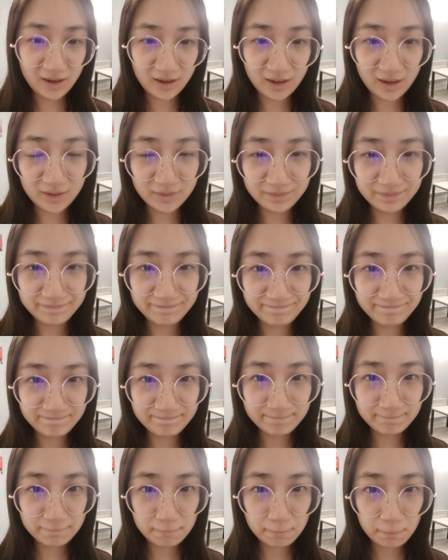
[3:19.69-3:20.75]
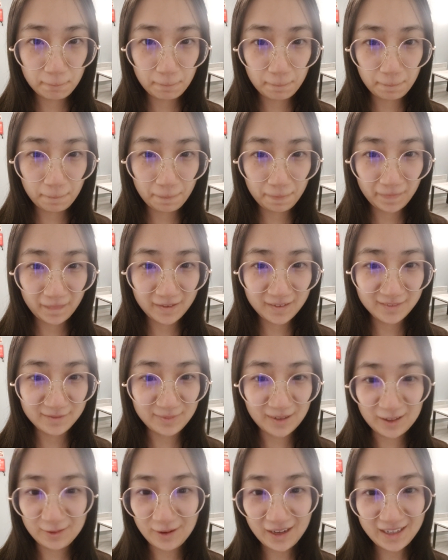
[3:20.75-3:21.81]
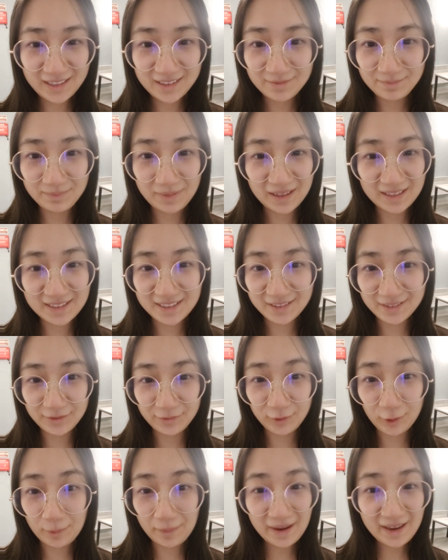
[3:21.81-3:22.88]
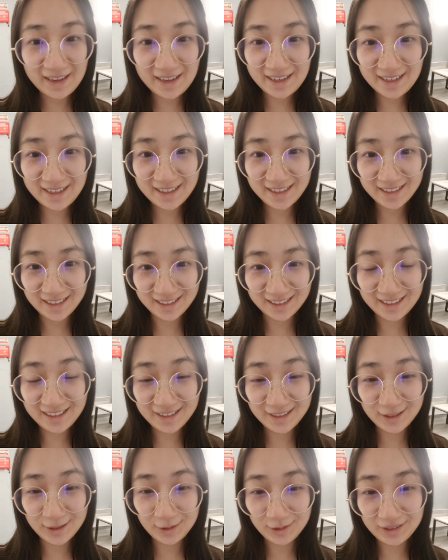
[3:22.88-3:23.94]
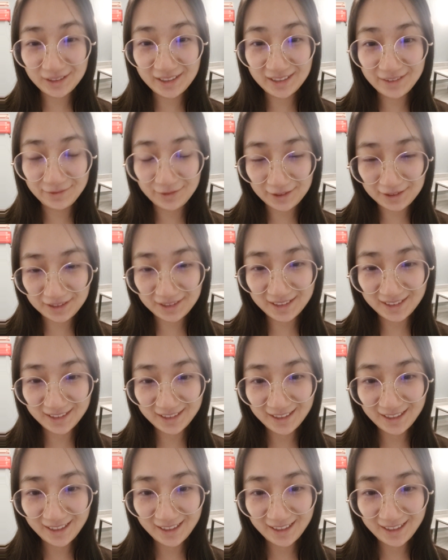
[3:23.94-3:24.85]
Um, alright, but for me, the thing's totally different